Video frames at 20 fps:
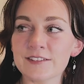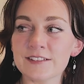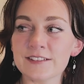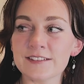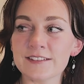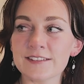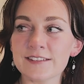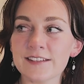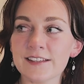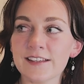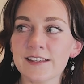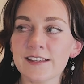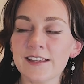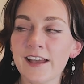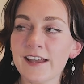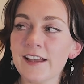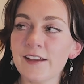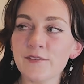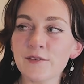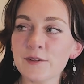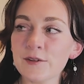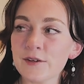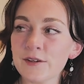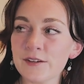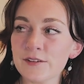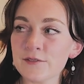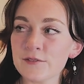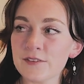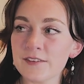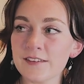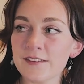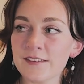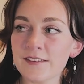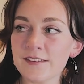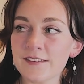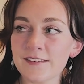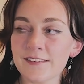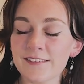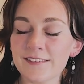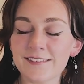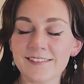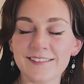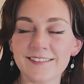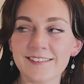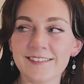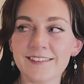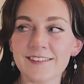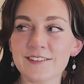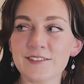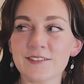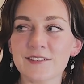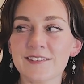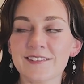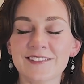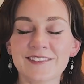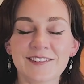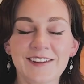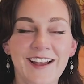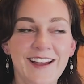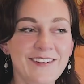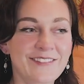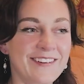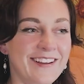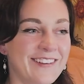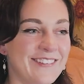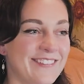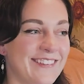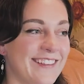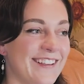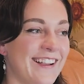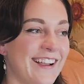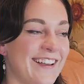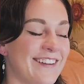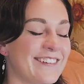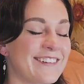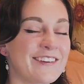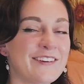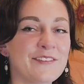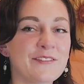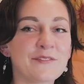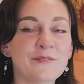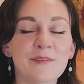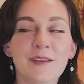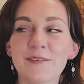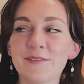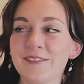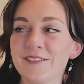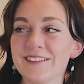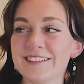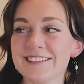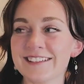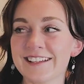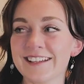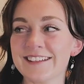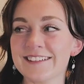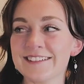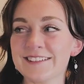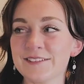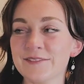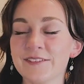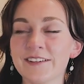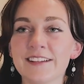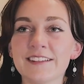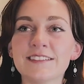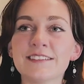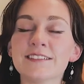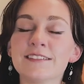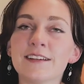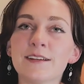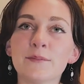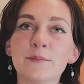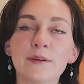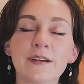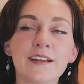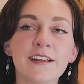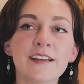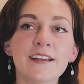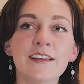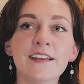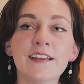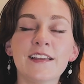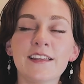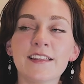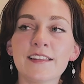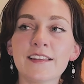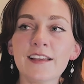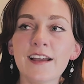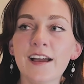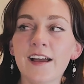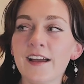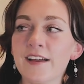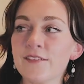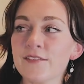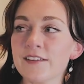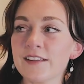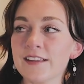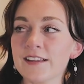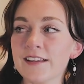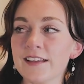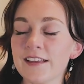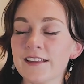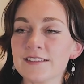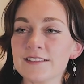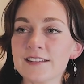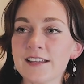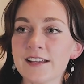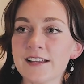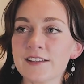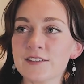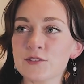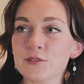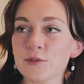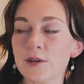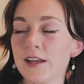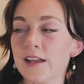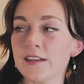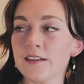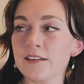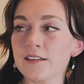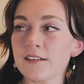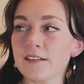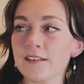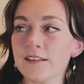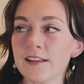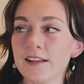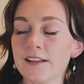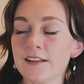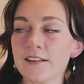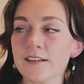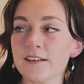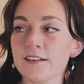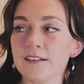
Which is, have you heard of trad wife thing? I don't know if maybe we should get super into it, but yeah, I feel like it's like a trend like